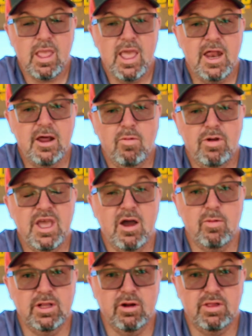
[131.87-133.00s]
And one thing I
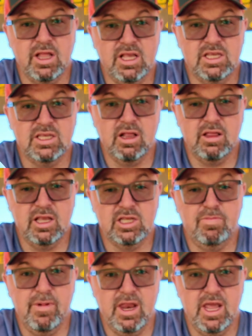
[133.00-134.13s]
will note, that
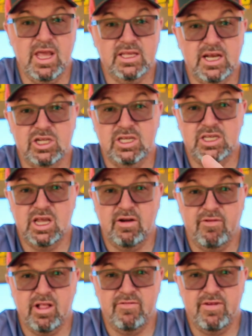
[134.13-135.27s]
this Mini is actually set up
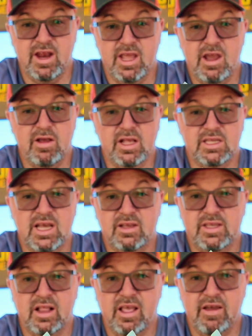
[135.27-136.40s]
for left-handed carry. This
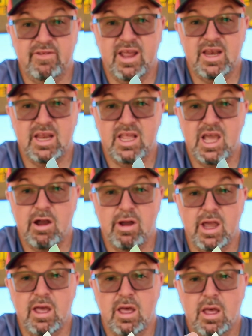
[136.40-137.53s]
has a left-handed
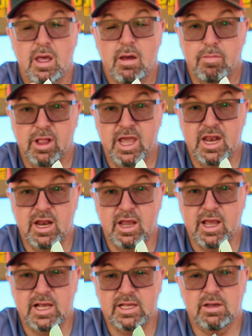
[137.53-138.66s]
carry blade in it,
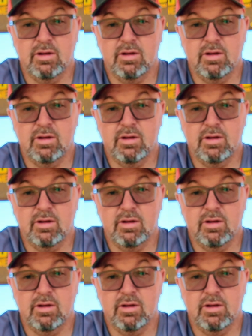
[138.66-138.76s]
guys.